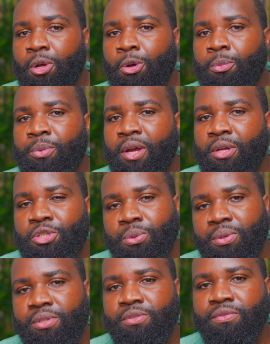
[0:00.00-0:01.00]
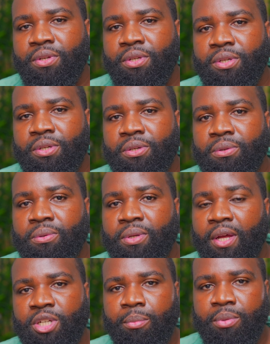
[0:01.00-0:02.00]
Hope y'all enjoy this video.
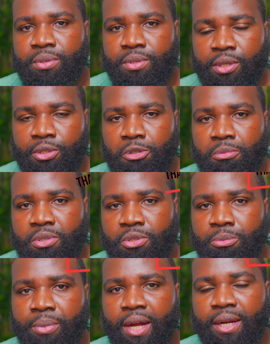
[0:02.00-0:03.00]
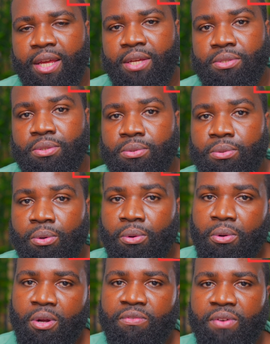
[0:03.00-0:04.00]
Would y'all be using Adobe's new podcast tool
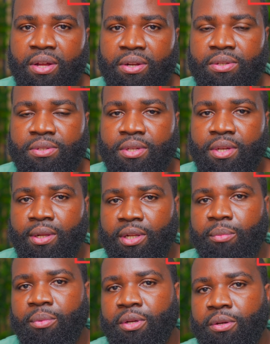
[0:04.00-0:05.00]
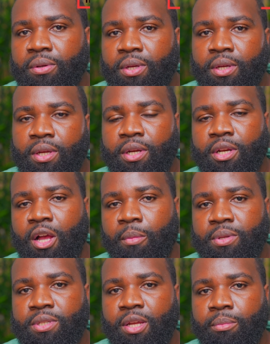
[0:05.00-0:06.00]
or Auphonic? Let me know in the
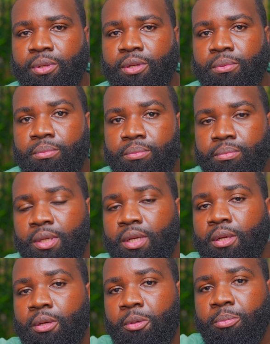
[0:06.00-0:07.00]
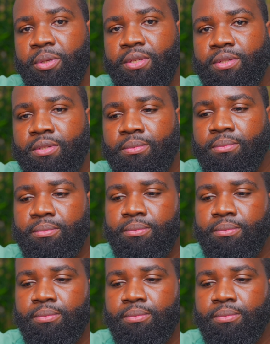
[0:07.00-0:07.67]
comments down below. Peace.